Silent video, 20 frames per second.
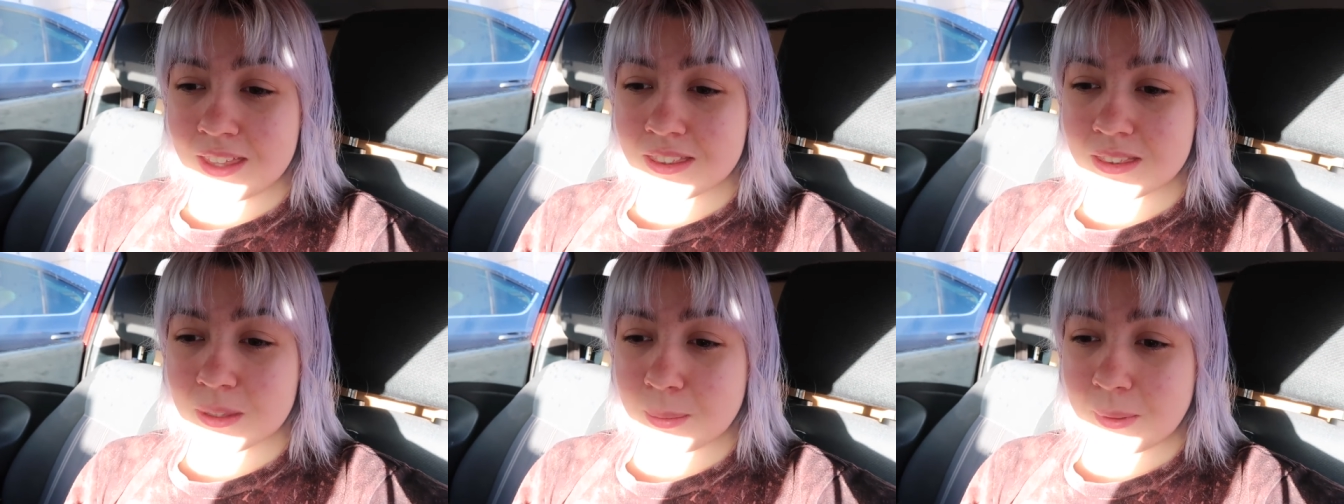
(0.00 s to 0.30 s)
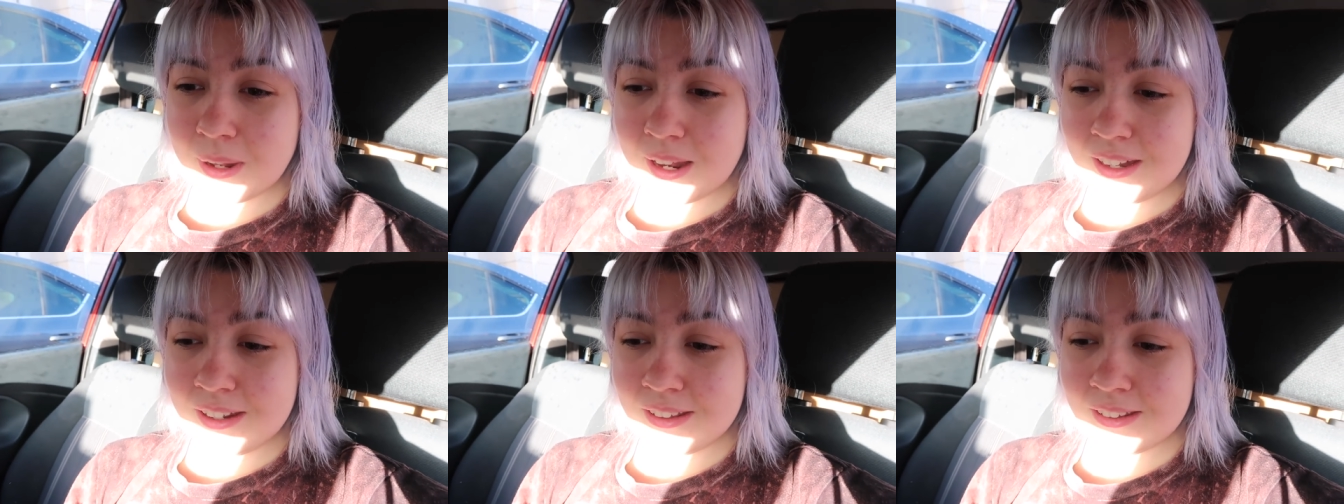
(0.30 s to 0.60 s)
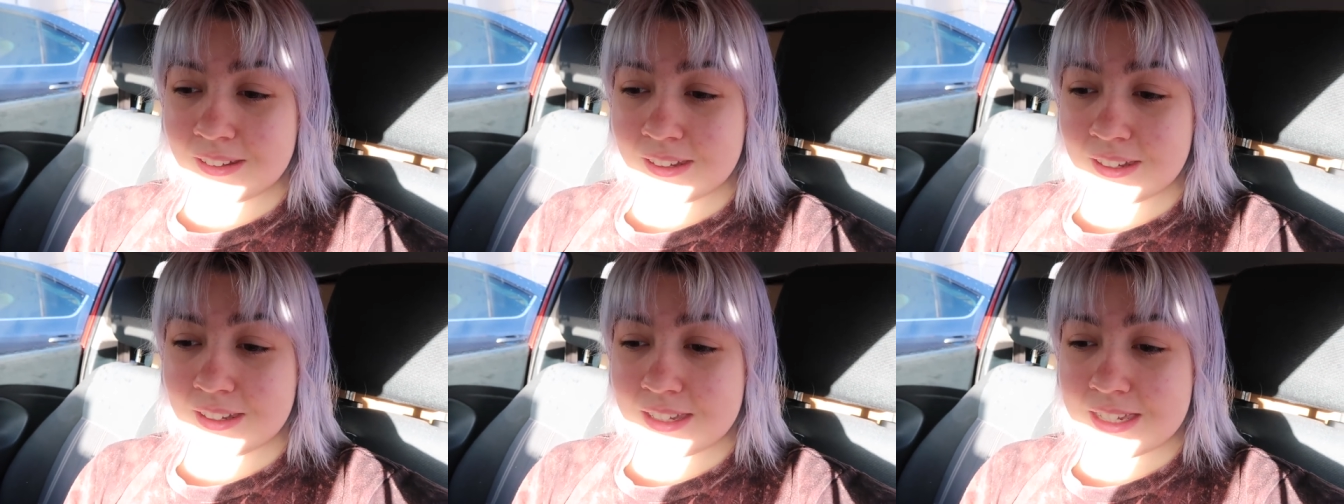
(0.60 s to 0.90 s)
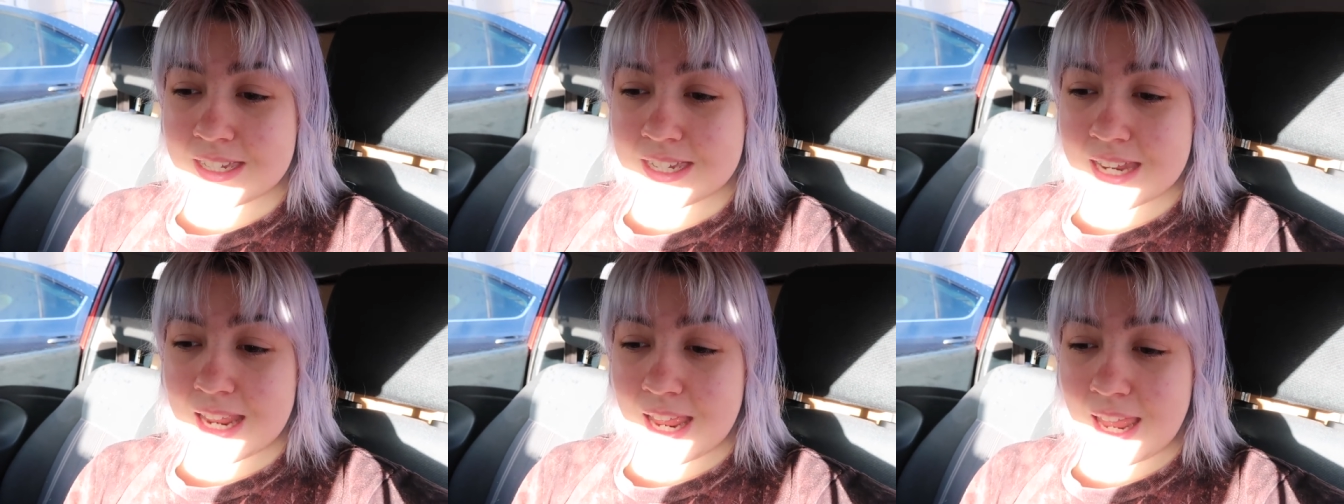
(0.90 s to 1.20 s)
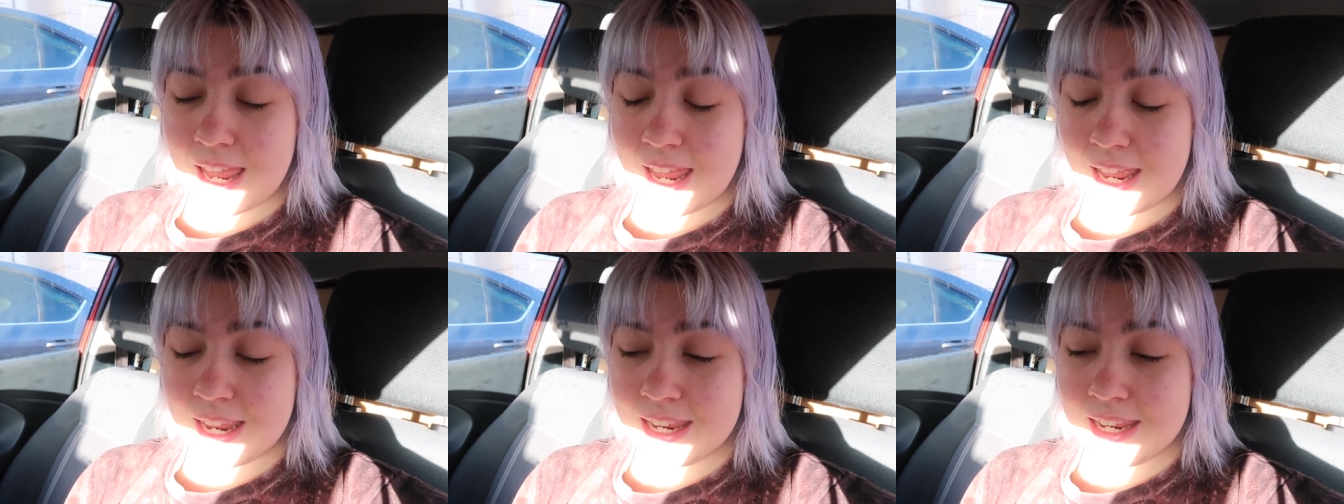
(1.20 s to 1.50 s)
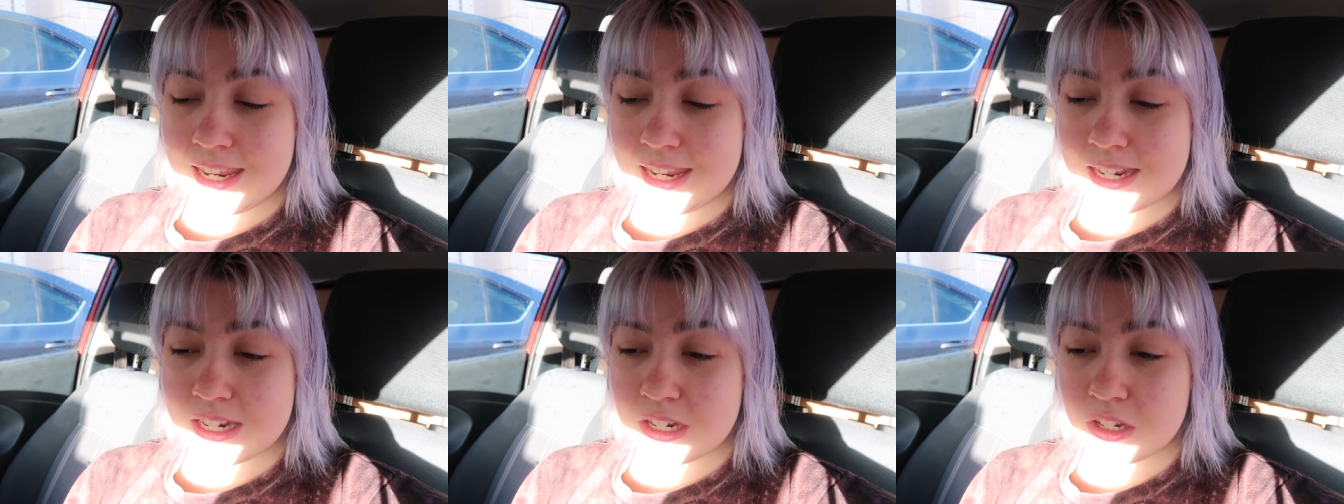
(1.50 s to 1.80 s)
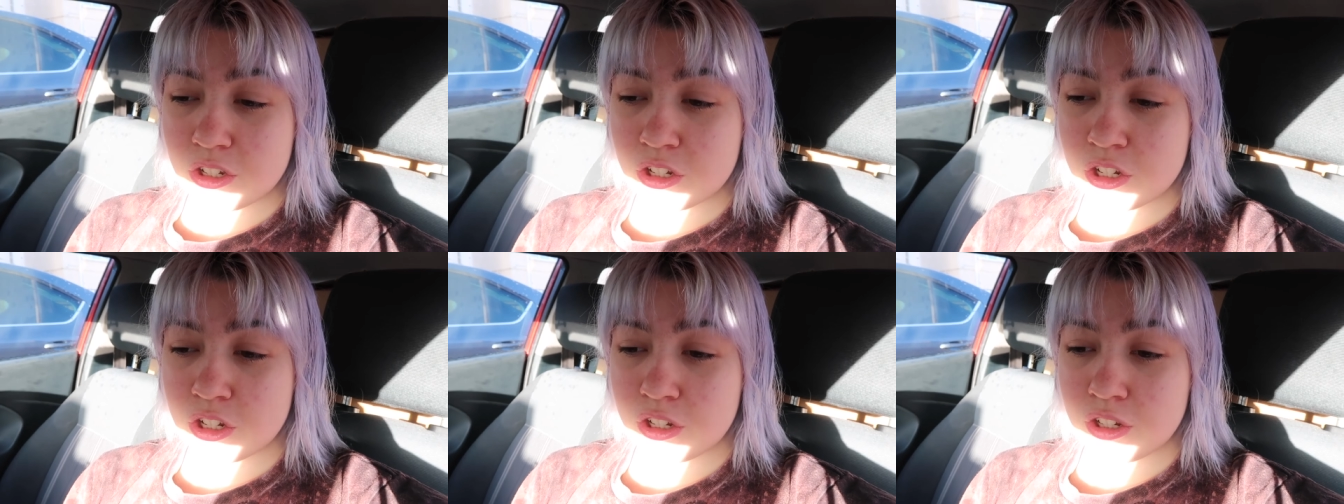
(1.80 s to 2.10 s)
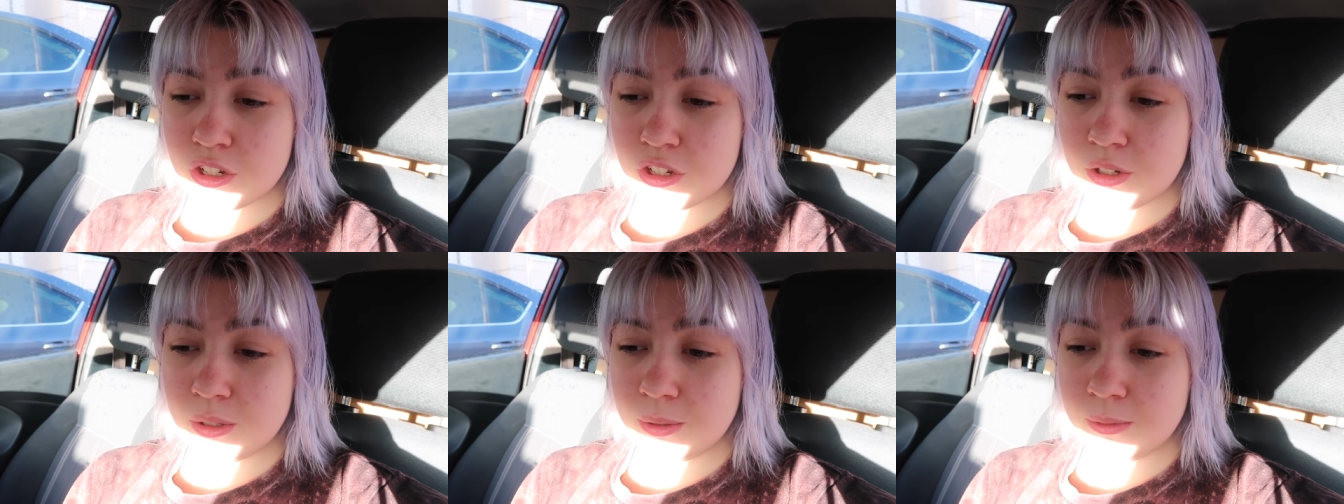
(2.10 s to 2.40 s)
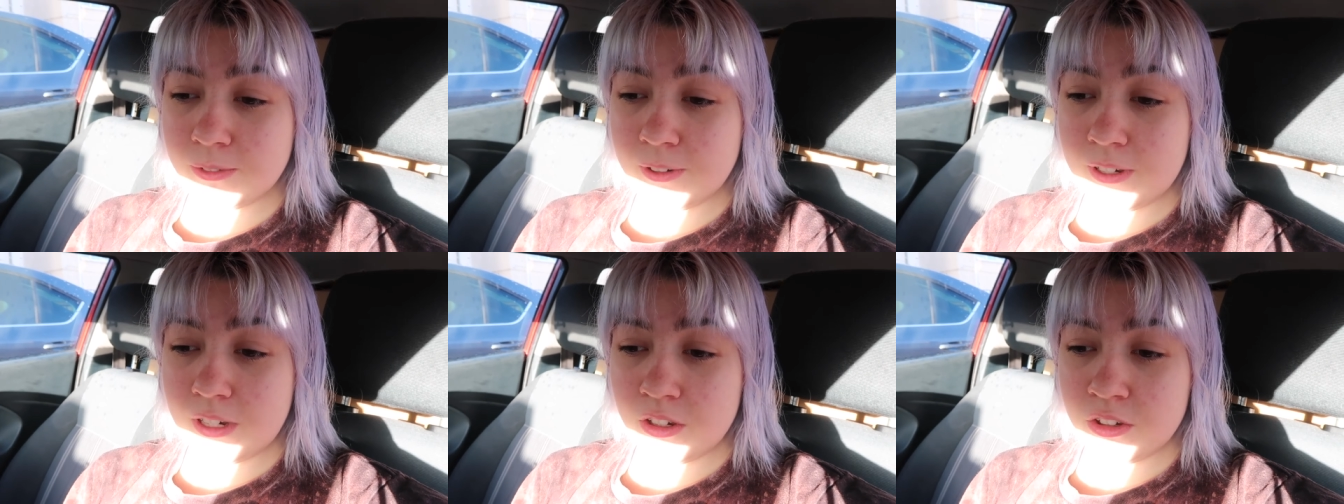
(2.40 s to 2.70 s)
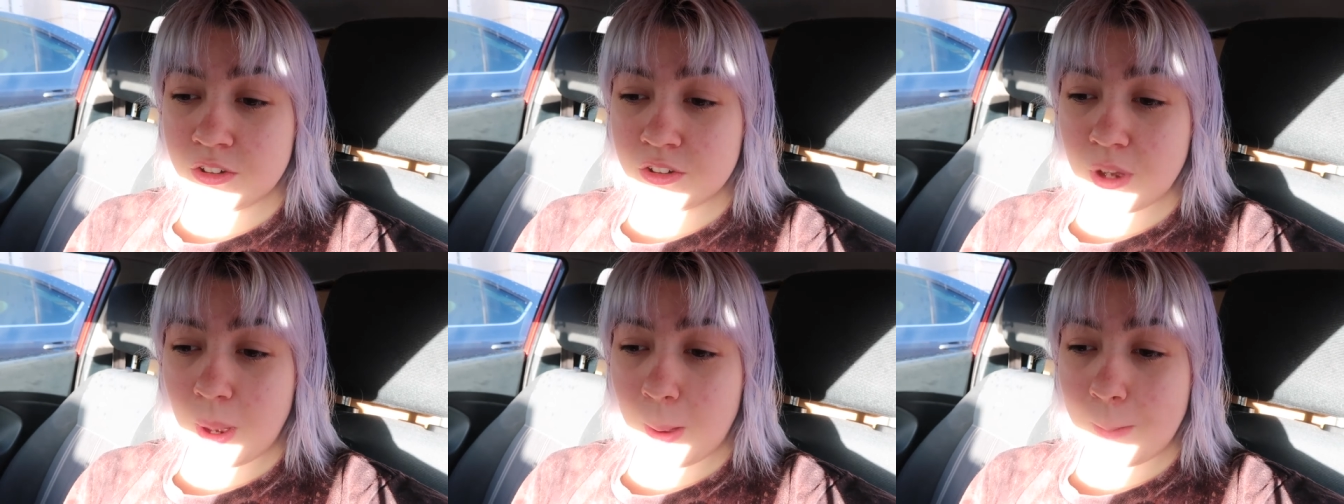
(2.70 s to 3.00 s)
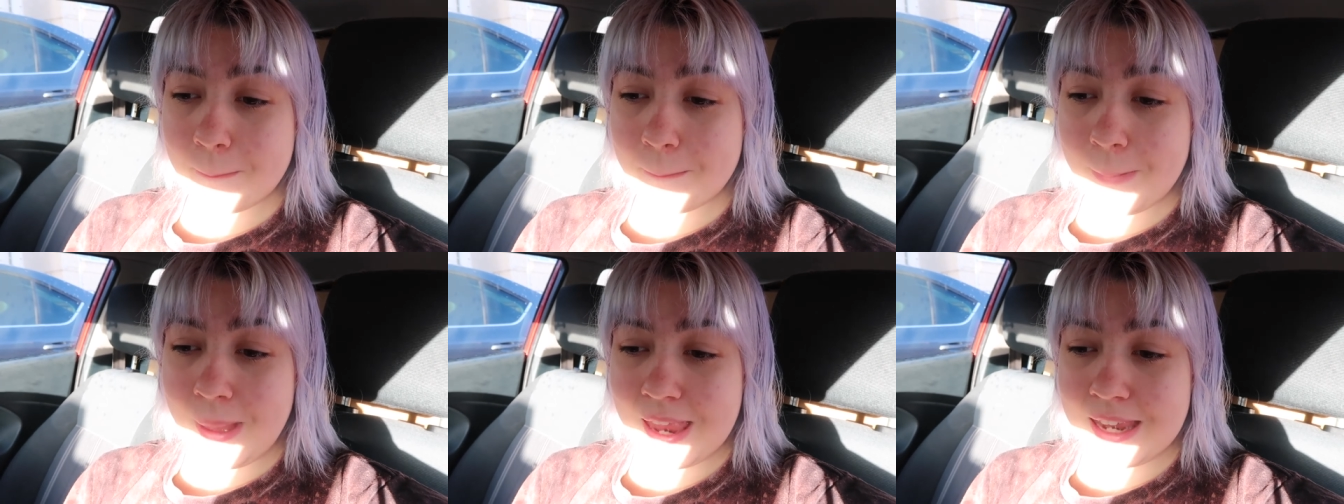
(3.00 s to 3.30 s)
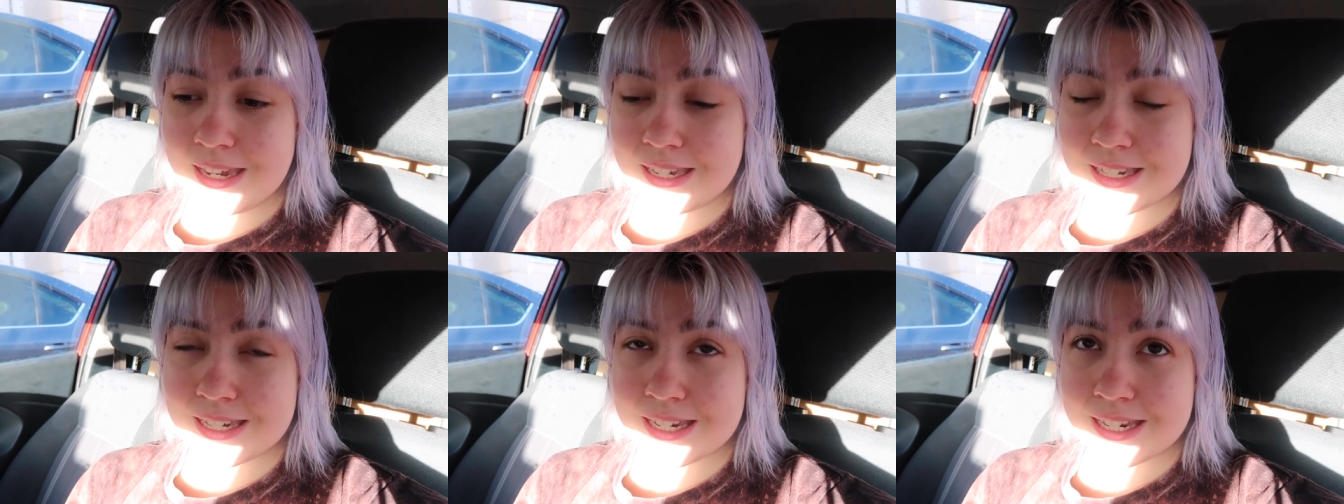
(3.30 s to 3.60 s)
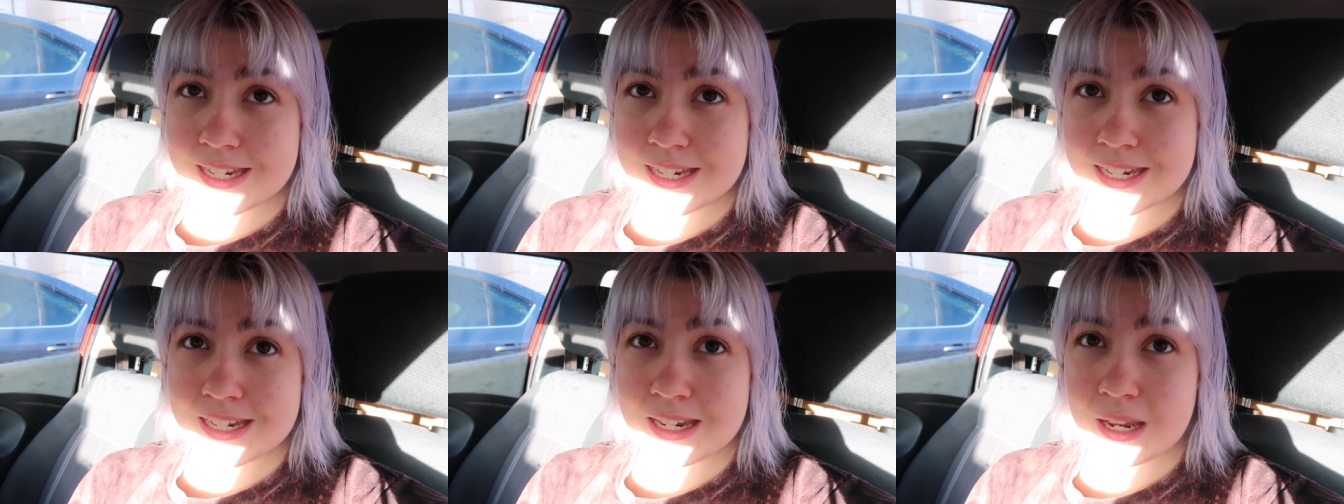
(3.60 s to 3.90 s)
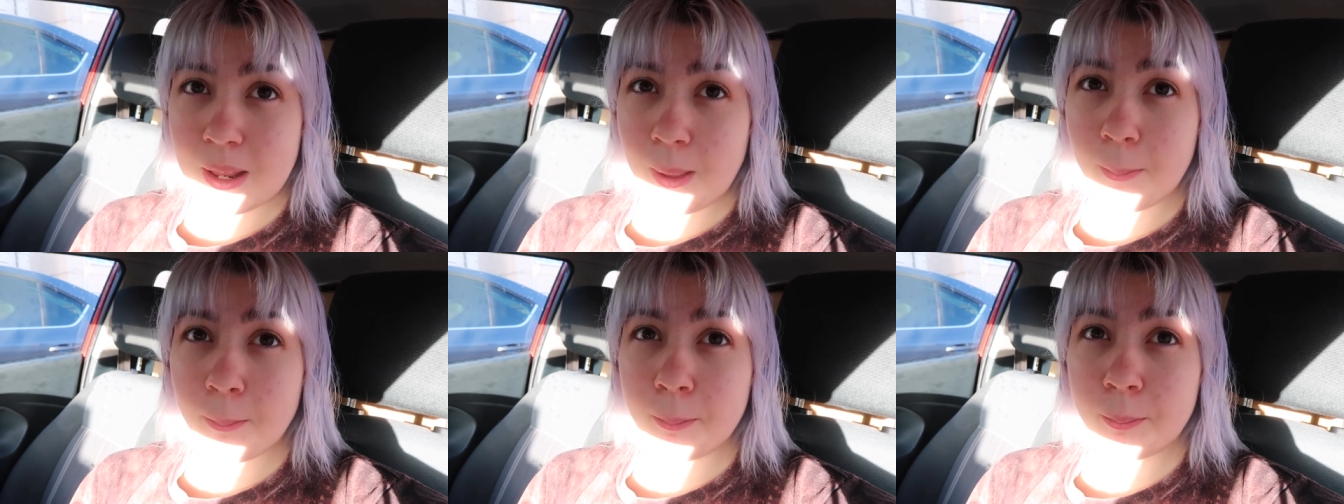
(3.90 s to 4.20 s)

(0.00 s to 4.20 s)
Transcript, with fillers: the plan is today to finish painting